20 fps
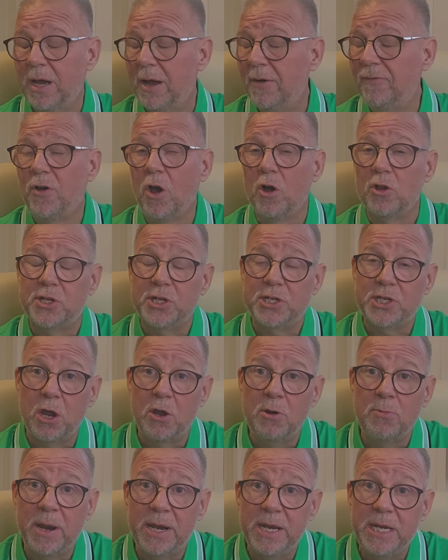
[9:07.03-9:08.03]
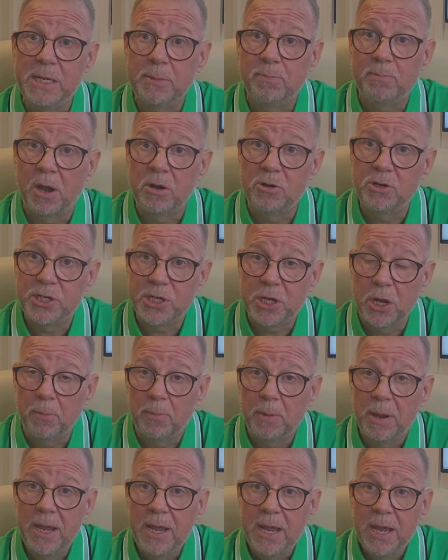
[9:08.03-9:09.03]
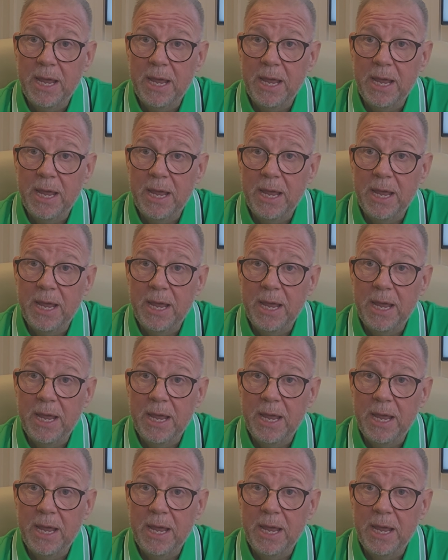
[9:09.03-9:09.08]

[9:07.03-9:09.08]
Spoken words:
I've got so many to post up.